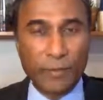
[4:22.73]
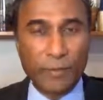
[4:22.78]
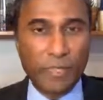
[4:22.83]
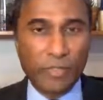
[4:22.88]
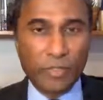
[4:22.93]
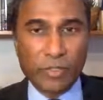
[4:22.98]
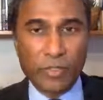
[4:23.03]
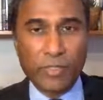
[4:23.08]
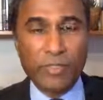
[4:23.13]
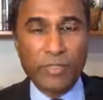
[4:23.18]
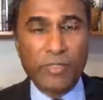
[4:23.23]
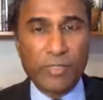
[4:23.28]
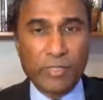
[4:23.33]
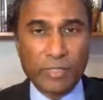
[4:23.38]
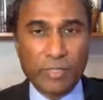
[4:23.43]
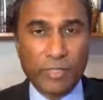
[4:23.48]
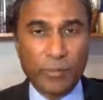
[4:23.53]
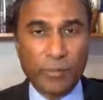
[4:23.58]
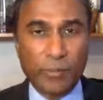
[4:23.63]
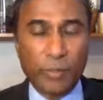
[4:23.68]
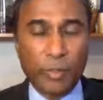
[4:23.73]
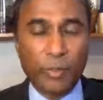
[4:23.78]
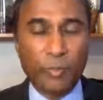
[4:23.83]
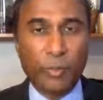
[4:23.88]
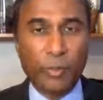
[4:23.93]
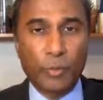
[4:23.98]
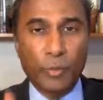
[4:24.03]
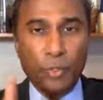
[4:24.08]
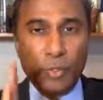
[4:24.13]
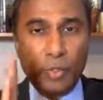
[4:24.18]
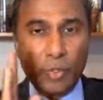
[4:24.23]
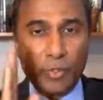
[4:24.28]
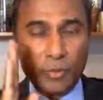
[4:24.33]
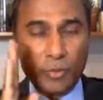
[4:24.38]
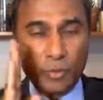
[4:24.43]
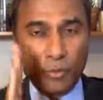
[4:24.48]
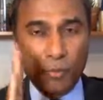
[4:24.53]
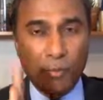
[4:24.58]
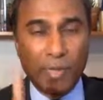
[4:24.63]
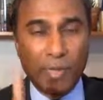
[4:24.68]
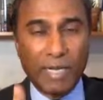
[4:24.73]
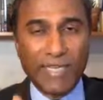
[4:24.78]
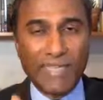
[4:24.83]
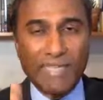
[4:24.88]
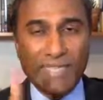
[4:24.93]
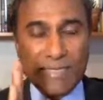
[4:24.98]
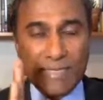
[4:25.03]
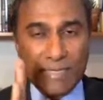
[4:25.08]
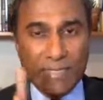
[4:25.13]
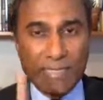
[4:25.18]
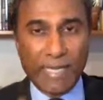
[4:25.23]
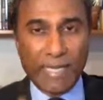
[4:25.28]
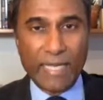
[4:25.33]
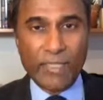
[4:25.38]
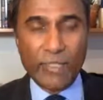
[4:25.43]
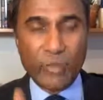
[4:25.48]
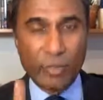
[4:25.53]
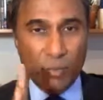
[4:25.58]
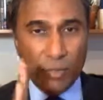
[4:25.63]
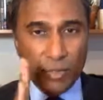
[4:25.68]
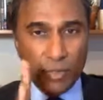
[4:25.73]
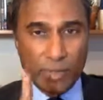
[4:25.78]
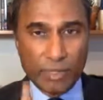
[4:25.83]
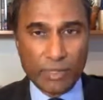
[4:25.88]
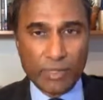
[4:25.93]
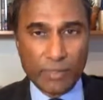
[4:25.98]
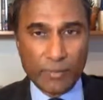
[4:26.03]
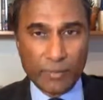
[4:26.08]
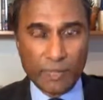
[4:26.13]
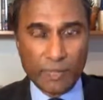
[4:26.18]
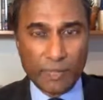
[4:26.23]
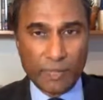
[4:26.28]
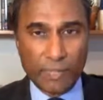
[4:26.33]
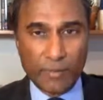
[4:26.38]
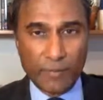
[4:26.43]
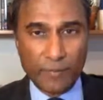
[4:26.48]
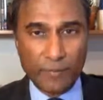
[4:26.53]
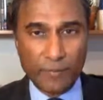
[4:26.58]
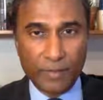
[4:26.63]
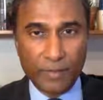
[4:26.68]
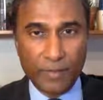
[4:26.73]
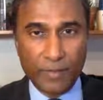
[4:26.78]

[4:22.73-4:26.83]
from an engineering standpoint, we would call it your body's natural system state.